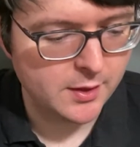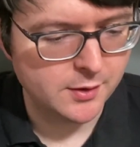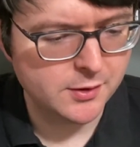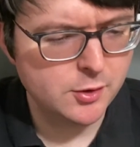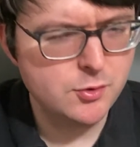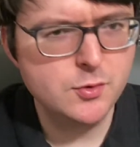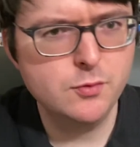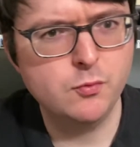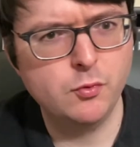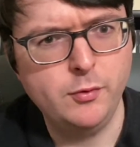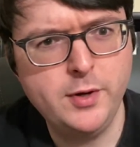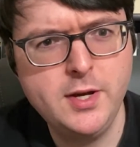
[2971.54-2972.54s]
those are
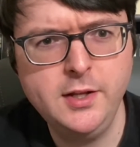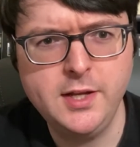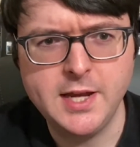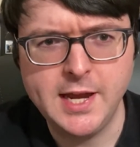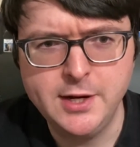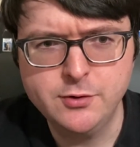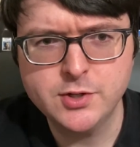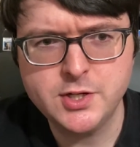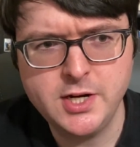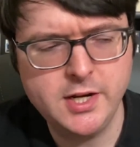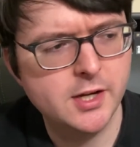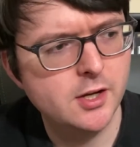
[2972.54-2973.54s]
really
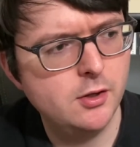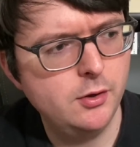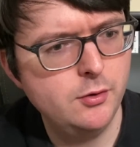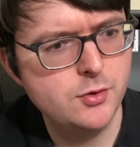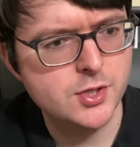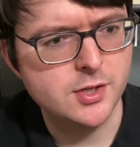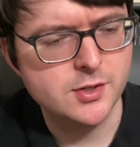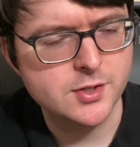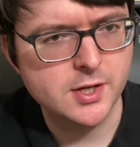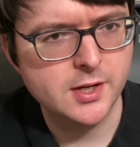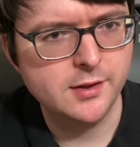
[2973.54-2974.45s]
interesting inclusions.